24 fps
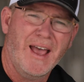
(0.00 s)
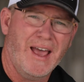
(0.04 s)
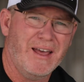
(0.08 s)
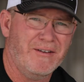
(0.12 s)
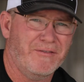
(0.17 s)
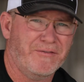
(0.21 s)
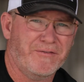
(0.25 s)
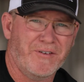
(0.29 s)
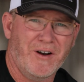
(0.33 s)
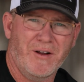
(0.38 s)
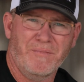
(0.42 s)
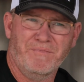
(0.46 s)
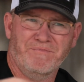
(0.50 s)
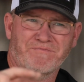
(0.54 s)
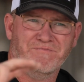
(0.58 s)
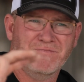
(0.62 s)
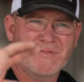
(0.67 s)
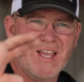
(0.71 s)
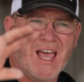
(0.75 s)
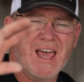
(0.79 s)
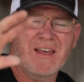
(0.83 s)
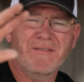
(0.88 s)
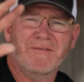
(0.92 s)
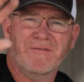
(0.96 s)
And from
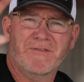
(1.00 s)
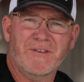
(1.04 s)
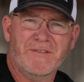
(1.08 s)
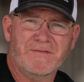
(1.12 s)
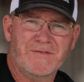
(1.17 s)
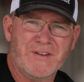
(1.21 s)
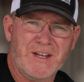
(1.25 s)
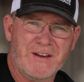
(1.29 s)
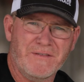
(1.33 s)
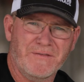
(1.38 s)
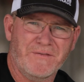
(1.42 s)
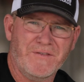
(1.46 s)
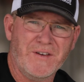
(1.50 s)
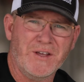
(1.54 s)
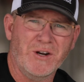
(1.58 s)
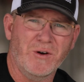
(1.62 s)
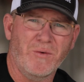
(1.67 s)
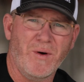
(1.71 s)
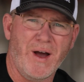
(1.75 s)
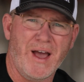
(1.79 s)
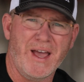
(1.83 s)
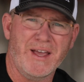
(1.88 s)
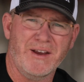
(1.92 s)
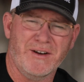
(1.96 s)
10, 15 feet
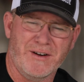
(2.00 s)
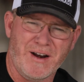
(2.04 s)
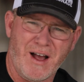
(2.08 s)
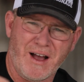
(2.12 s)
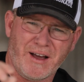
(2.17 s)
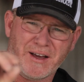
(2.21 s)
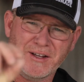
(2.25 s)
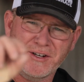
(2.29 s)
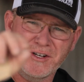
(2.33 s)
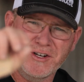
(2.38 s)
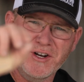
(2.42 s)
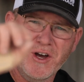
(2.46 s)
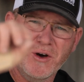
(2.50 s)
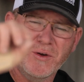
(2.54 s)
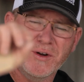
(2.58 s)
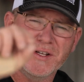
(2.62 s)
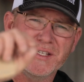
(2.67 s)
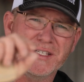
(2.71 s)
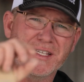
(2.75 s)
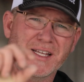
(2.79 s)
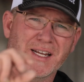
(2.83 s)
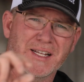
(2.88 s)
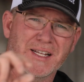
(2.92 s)
away, you're not gonna notice that